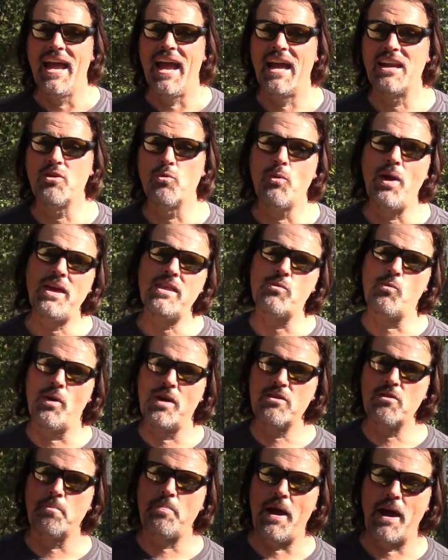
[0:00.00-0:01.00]
And the way the
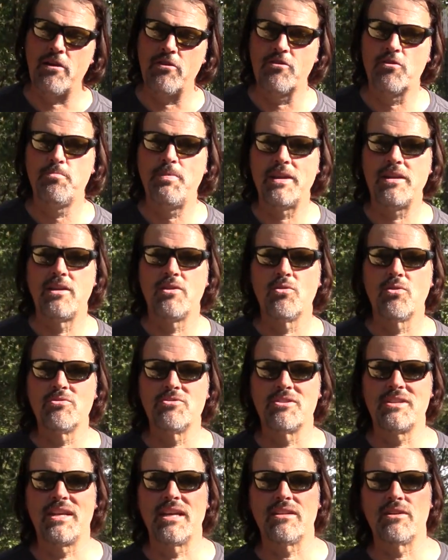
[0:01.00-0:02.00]
weather pattern's been in
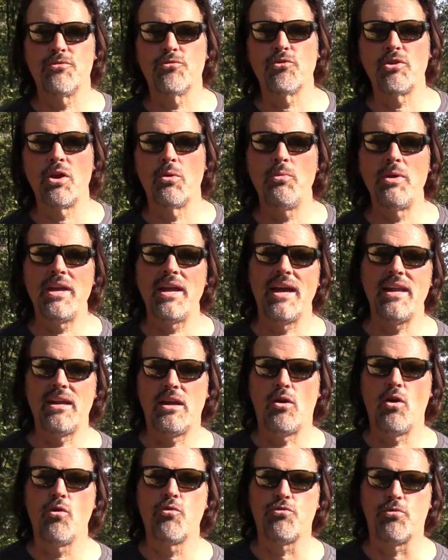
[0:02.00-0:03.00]
Northern California, we kind
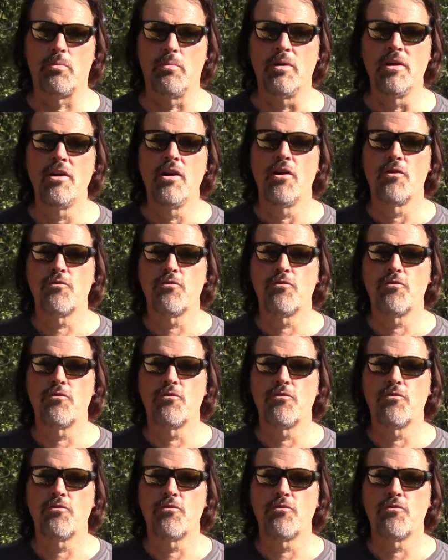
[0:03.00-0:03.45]
of go from